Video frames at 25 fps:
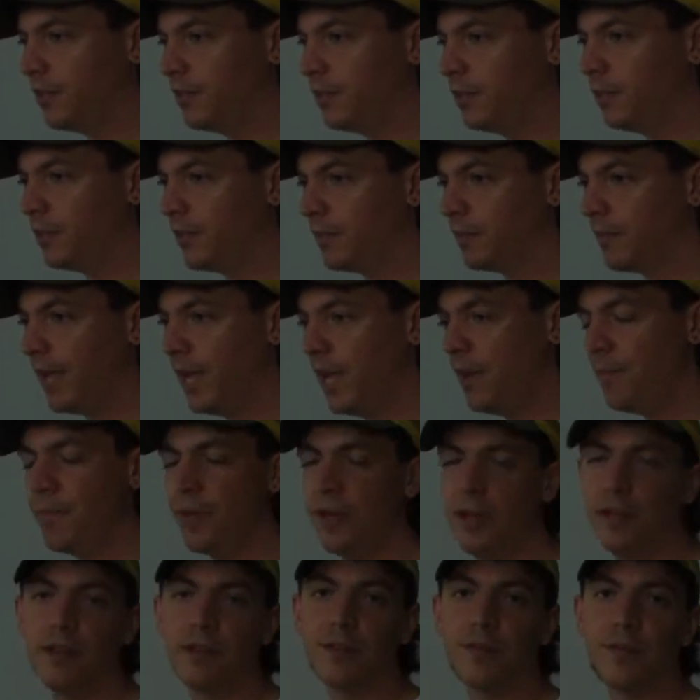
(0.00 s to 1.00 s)
do some
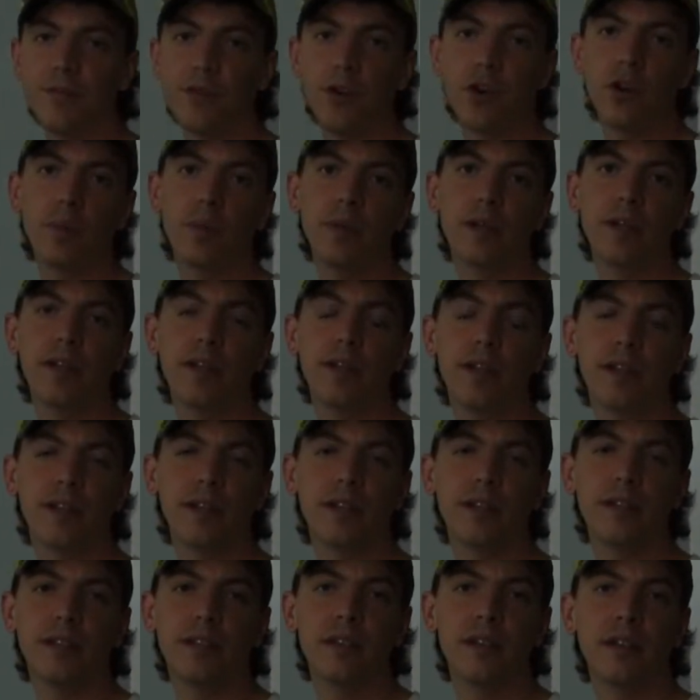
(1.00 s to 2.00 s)
camping and some farming
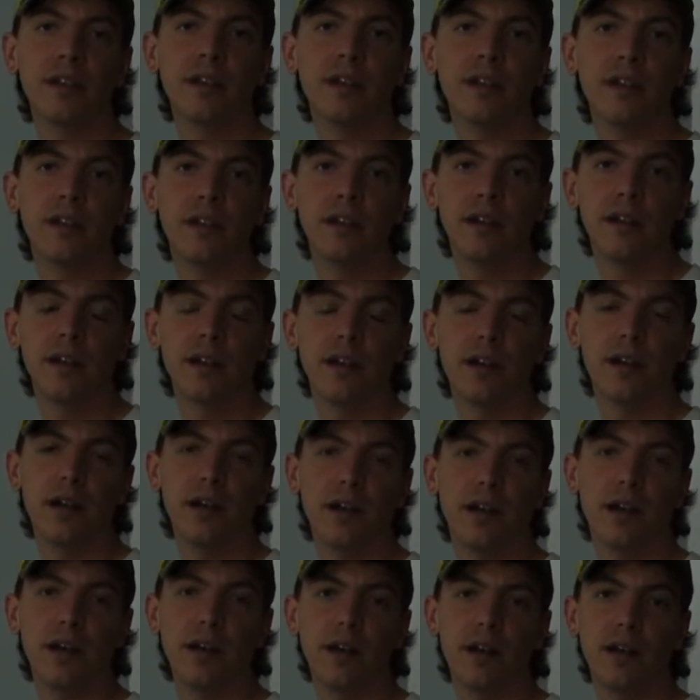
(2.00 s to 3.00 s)
and
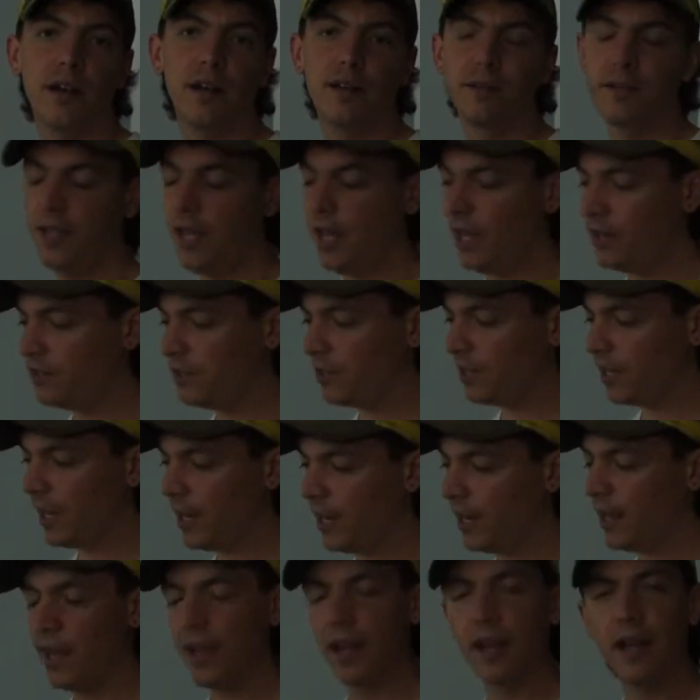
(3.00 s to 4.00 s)
yeah, just kind
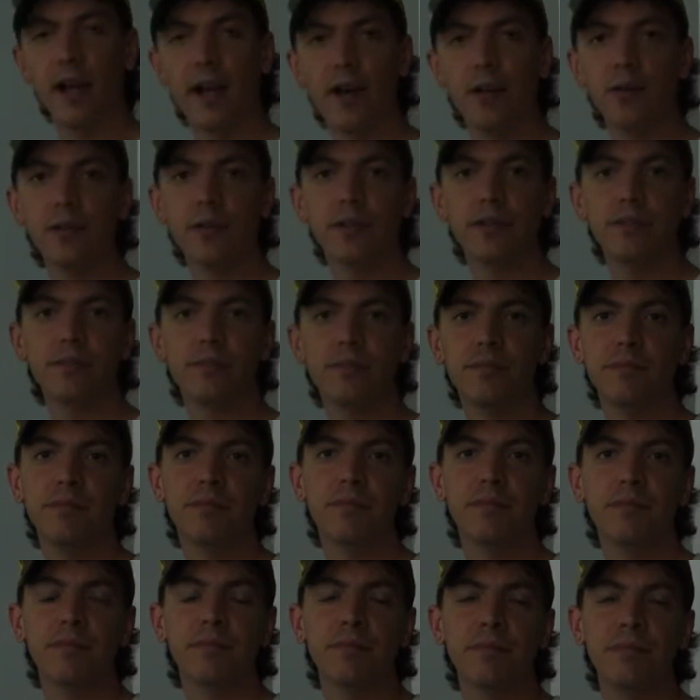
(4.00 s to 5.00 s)
of hang out and
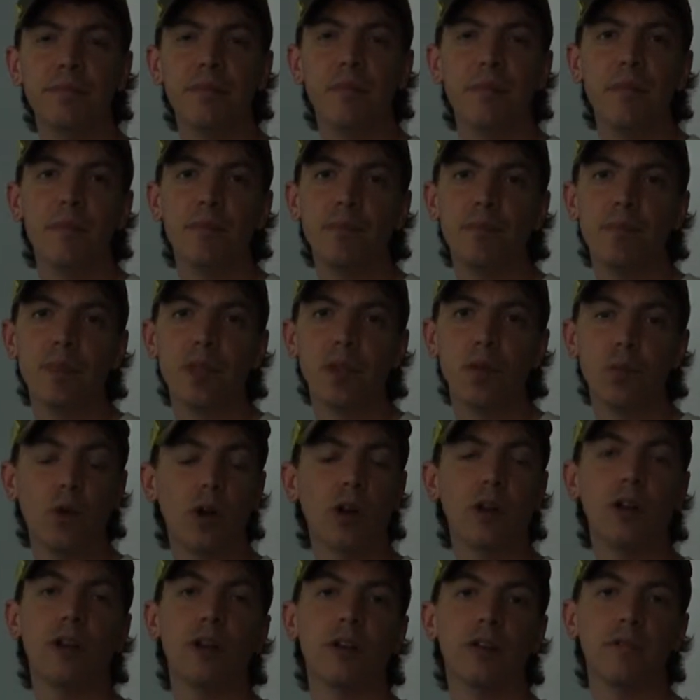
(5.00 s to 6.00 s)

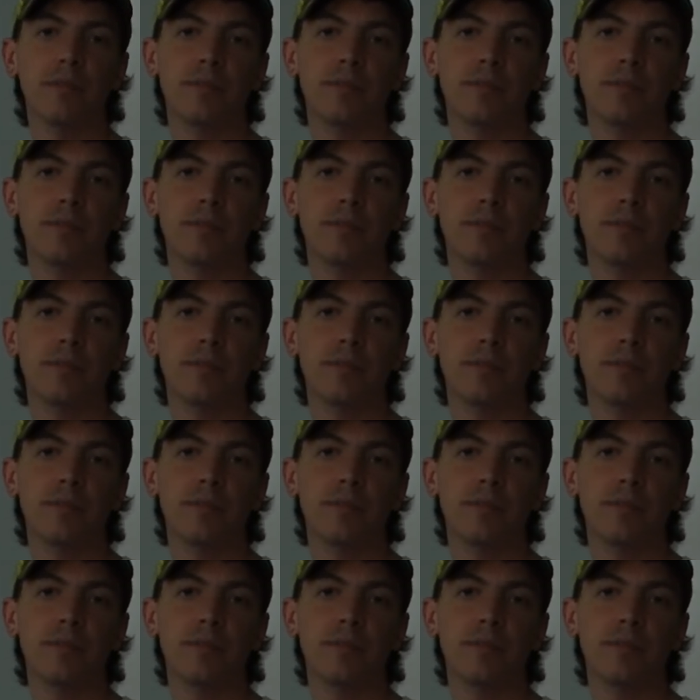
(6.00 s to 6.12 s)
work.